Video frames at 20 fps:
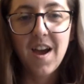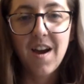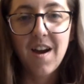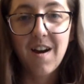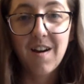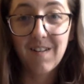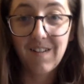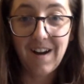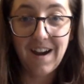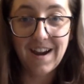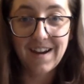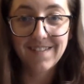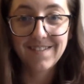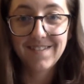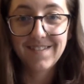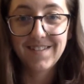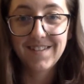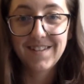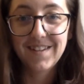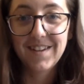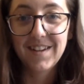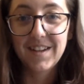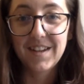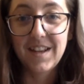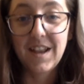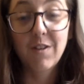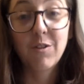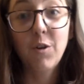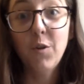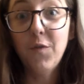All right,
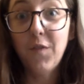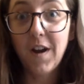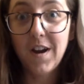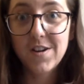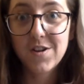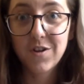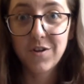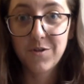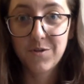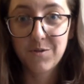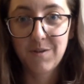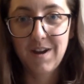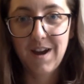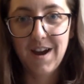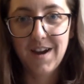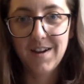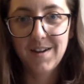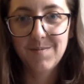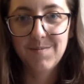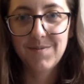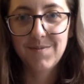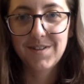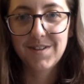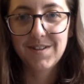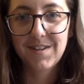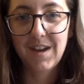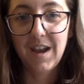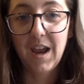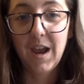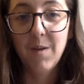now go find your 3 items.
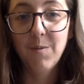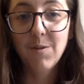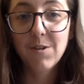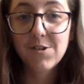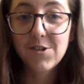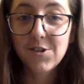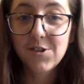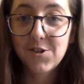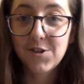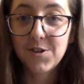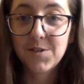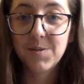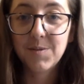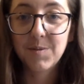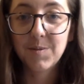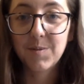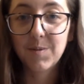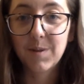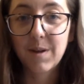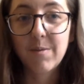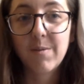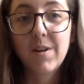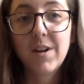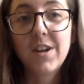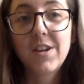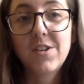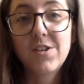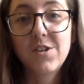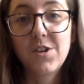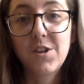And once you do, what I want
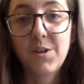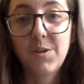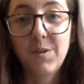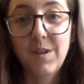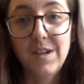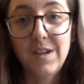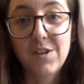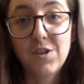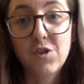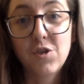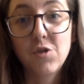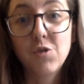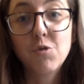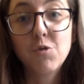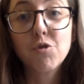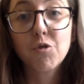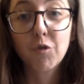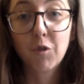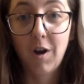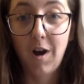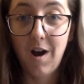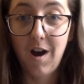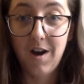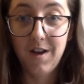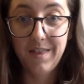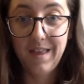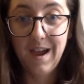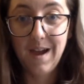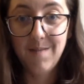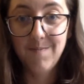you to do is to draw
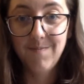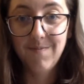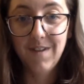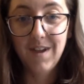them.